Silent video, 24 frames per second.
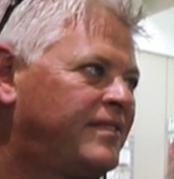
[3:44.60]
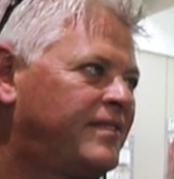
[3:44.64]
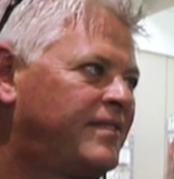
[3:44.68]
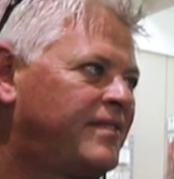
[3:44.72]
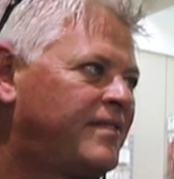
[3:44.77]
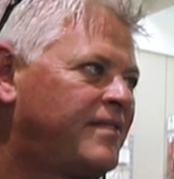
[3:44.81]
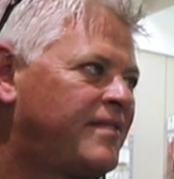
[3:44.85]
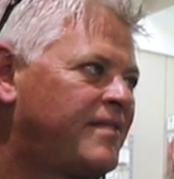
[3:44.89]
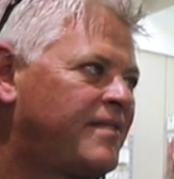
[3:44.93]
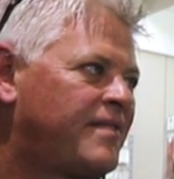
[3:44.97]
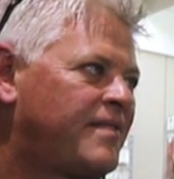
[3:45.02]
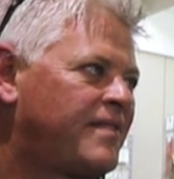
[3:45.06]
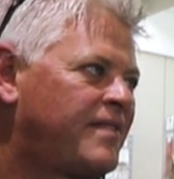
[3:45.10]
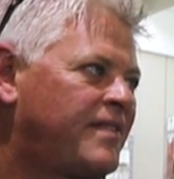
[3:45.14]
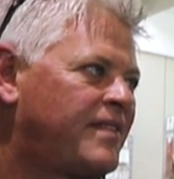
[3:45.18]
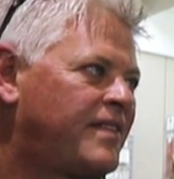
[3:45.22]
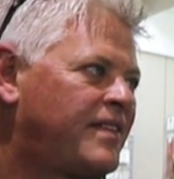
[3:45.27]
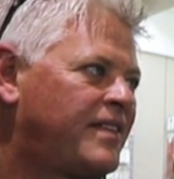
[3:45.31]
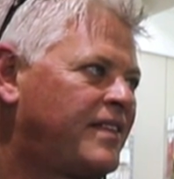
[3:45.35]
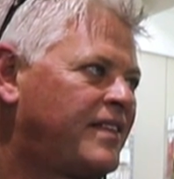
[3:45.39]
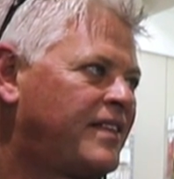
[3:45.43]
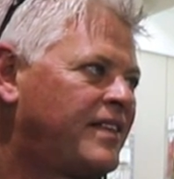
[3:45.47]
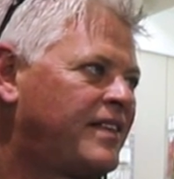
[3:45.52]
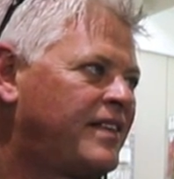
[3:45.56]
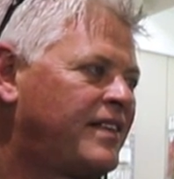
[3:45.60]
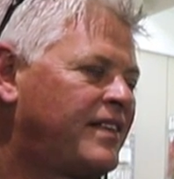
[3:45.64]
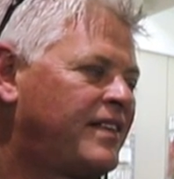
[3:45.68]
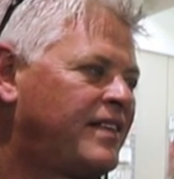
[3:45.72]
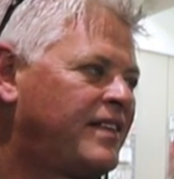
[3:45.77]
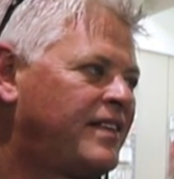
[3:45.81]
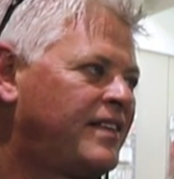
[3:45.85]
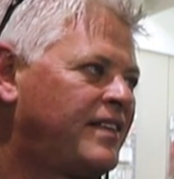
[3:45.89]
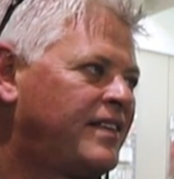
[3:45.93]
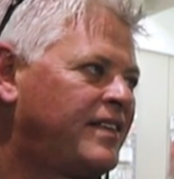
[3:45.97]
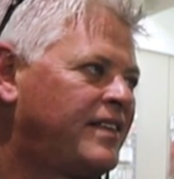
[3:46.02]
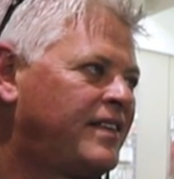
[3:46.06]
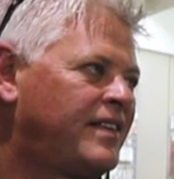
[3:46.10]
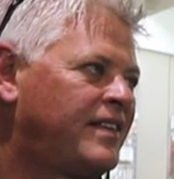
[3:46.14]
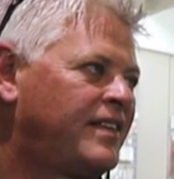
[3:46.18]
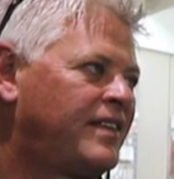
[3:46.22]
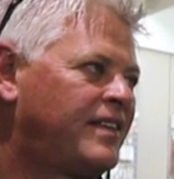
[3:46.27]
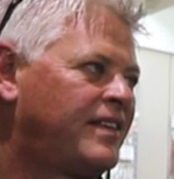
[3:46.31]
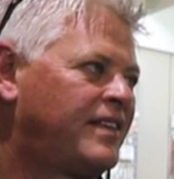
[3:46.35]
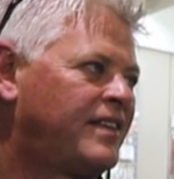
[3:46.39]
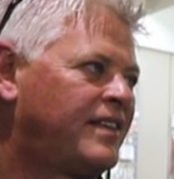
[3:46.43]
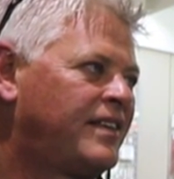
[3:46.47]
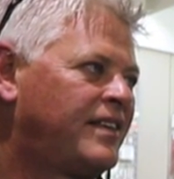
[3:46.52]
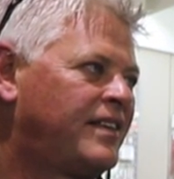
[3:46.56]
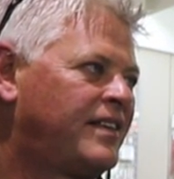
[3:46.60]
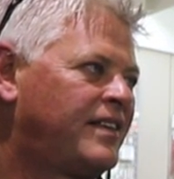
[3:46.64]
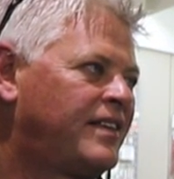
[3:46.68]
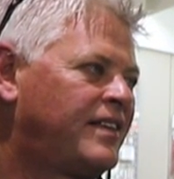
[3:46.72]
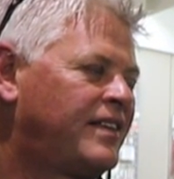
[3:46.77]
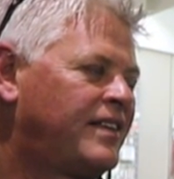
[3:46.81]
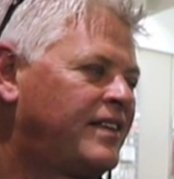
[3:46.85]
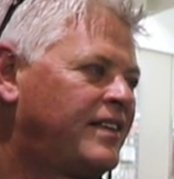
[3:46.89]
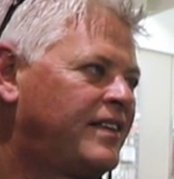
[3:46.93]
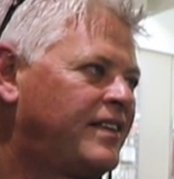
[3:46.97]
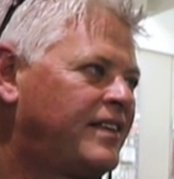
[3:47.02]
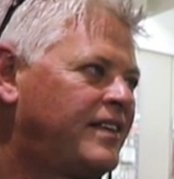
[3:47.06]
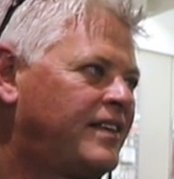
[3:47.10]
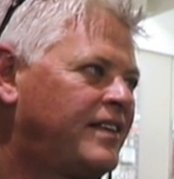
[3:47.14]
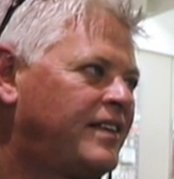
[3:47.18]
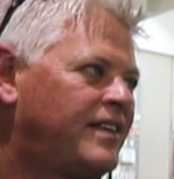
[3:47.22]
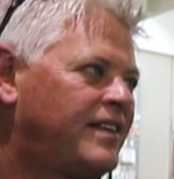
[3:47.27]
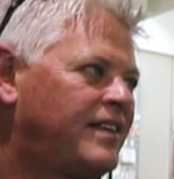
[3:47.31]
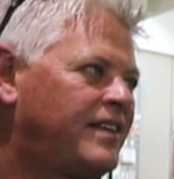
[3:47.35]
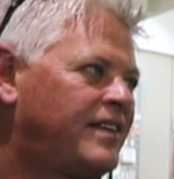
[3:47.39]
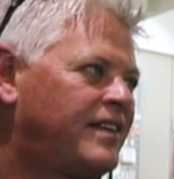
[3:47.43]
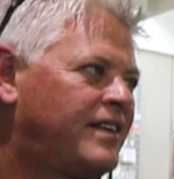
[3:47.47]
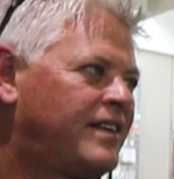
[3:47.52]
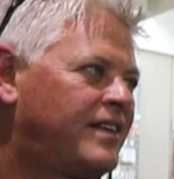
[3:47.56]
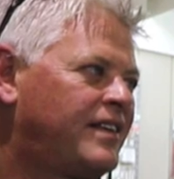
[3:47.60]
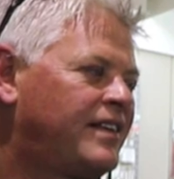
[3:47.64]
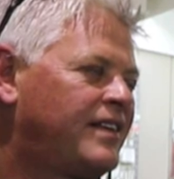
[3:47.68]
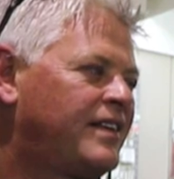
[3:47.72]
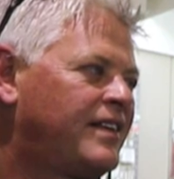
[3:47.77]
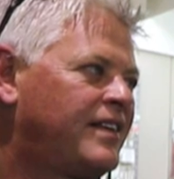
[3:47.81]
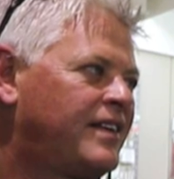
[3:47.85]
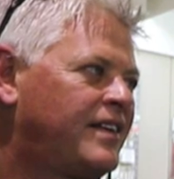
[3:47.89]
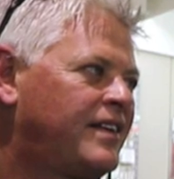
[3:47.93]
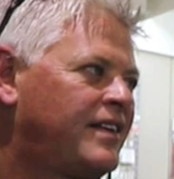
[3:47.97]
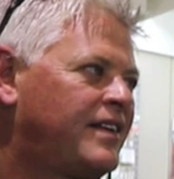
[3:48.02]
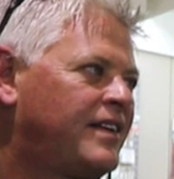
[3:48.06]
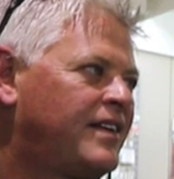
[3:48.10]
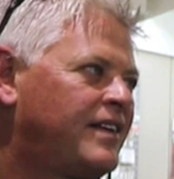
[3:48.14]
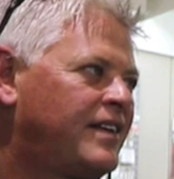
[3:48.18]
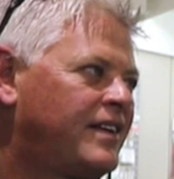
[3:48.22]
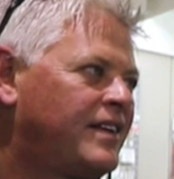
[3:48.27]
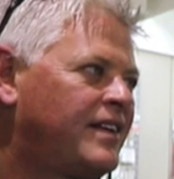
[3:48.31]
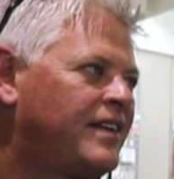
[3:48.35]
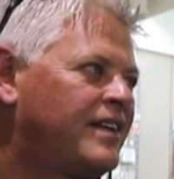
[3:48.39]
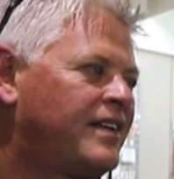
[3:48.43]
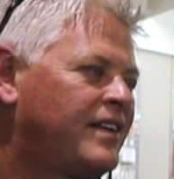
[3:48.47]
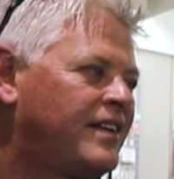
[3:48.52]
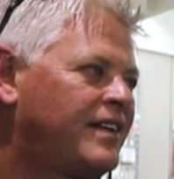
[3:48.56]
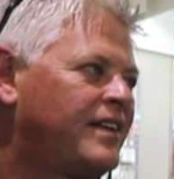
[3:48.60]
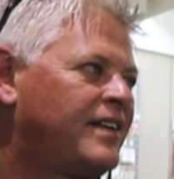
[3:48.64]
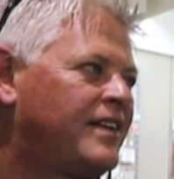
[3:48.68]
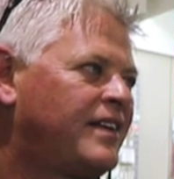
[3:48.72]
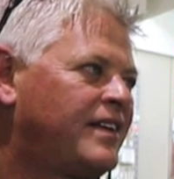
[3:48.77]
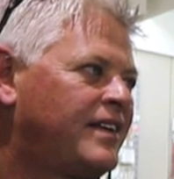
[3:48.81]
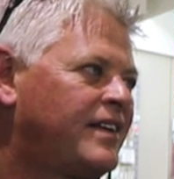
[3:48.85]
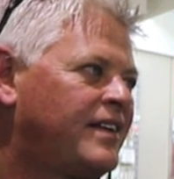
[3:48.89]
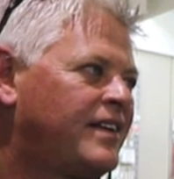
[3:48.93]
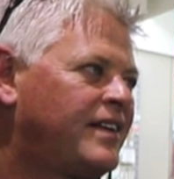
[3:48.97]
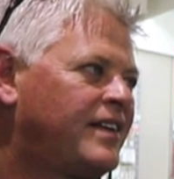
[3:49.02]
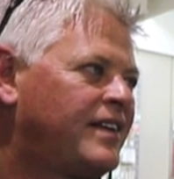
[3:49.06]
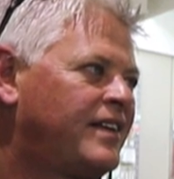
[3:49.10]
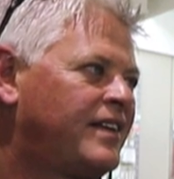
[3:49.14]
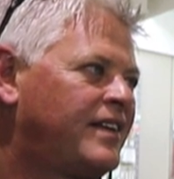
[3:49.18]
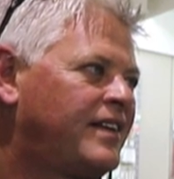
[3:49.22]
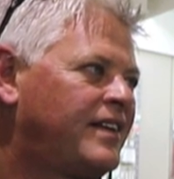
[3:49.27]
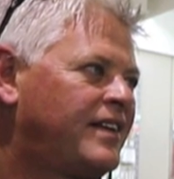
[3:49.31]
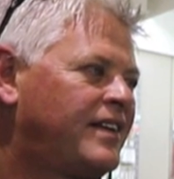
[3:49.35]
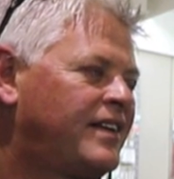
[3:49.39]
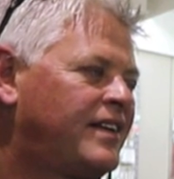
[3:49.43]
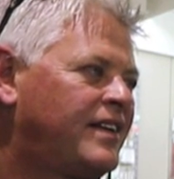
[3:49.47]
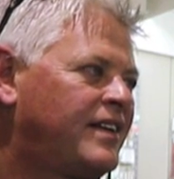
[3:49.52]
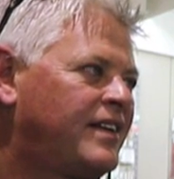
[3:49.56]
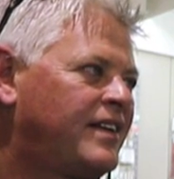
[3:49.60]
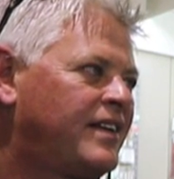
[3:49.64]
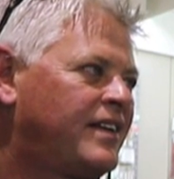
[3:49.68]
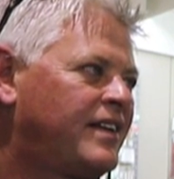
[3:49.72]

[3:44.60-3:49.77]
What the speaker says: No words are spoken by the person on screen.